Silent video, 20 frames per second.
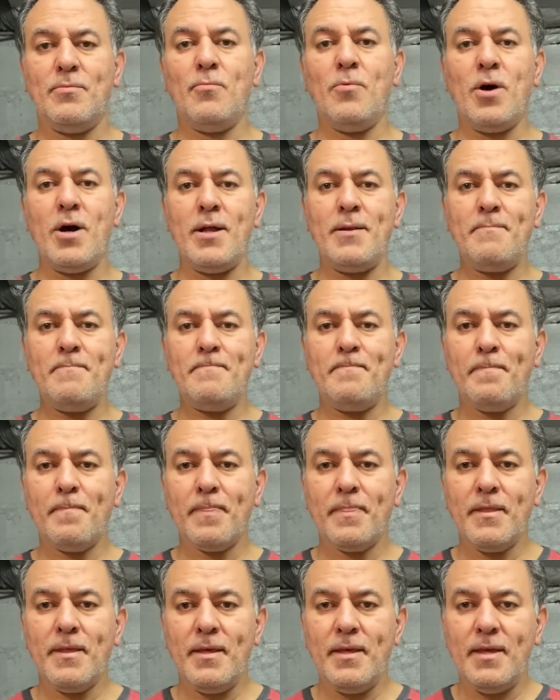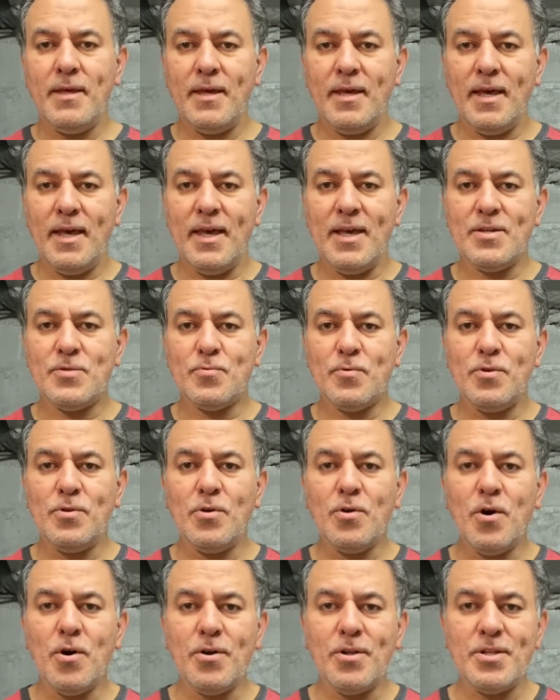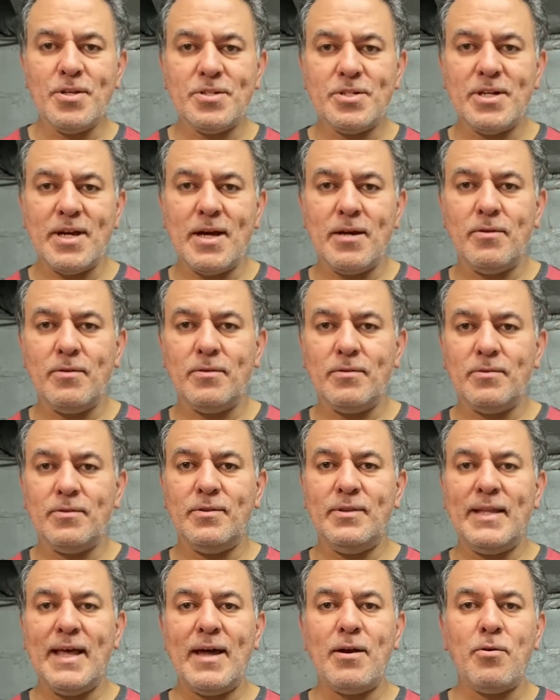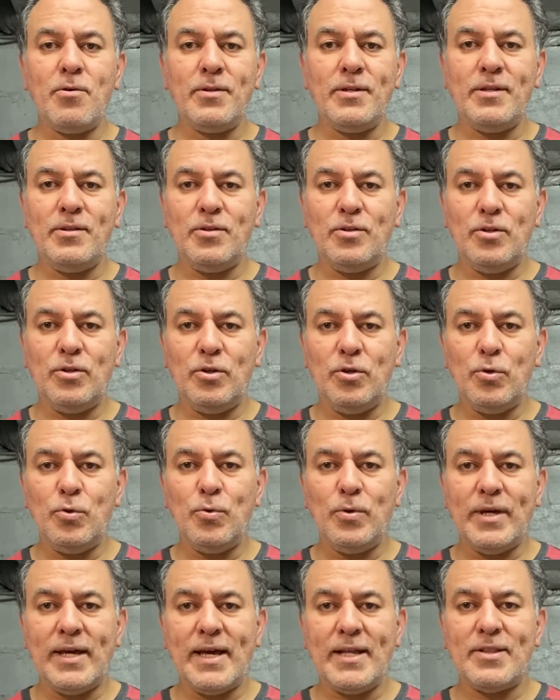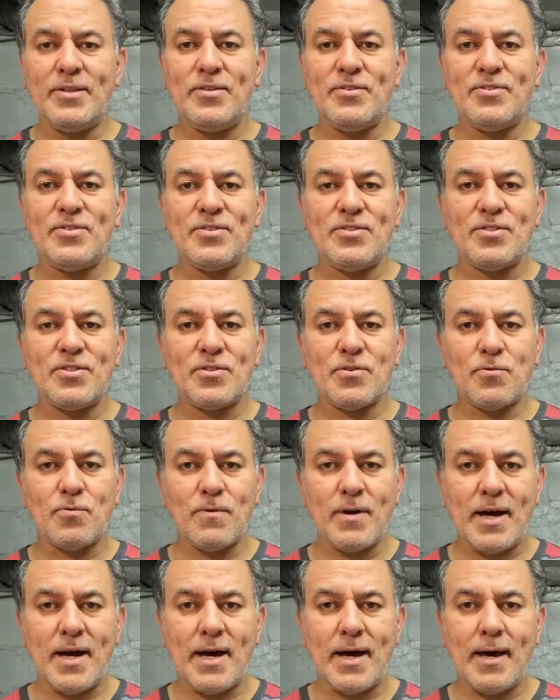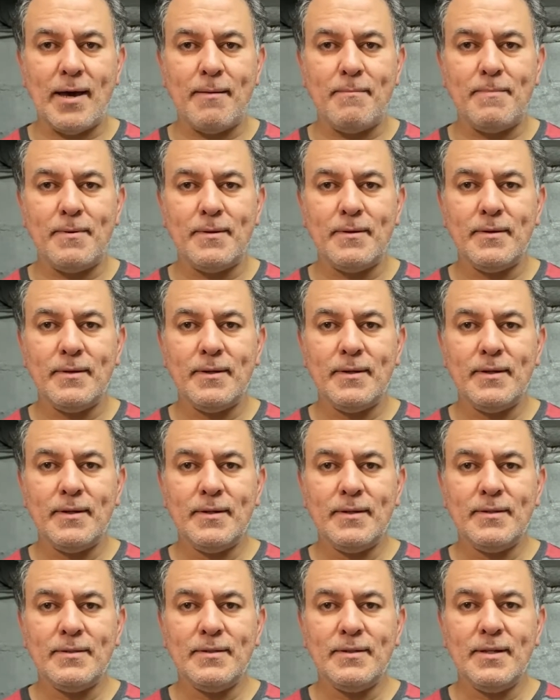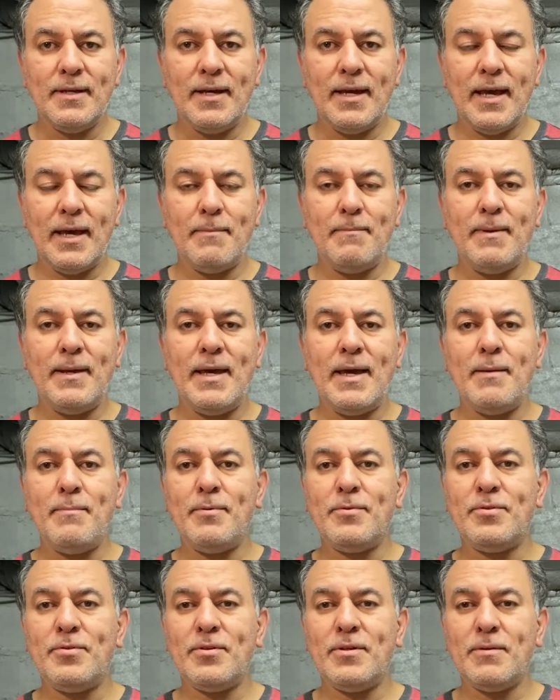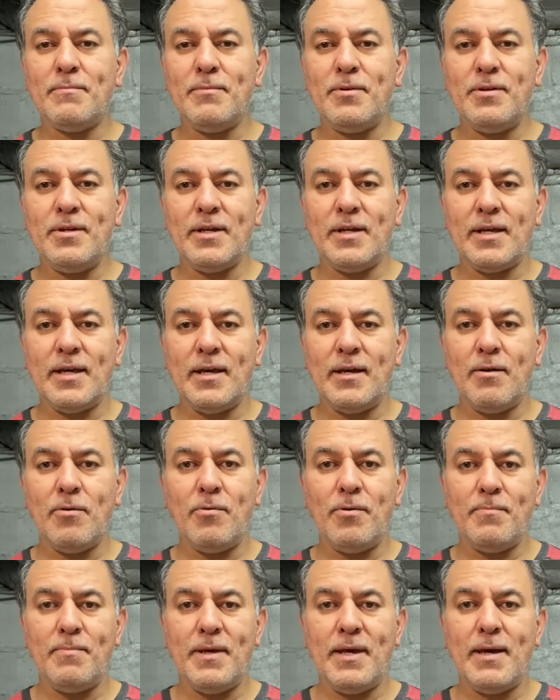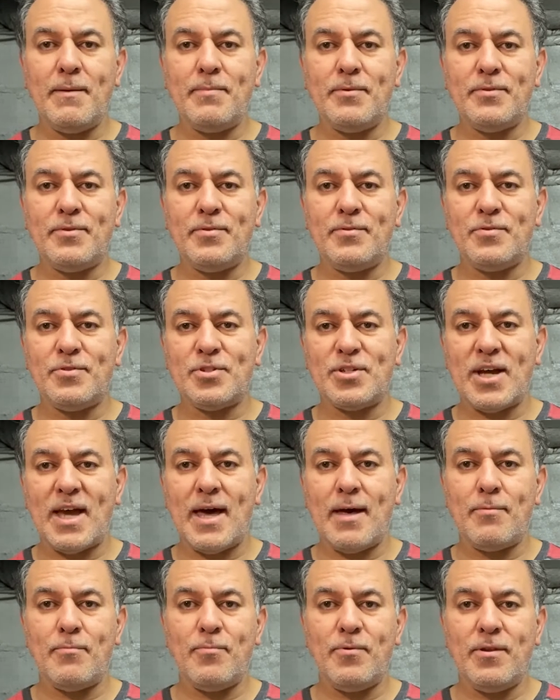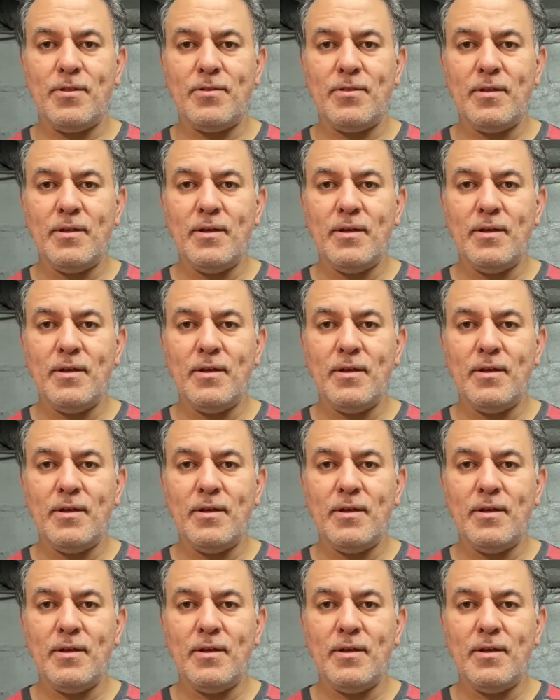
One is when you go to the channel, not only do you get to subscribe and be able to communicate or be able to chat with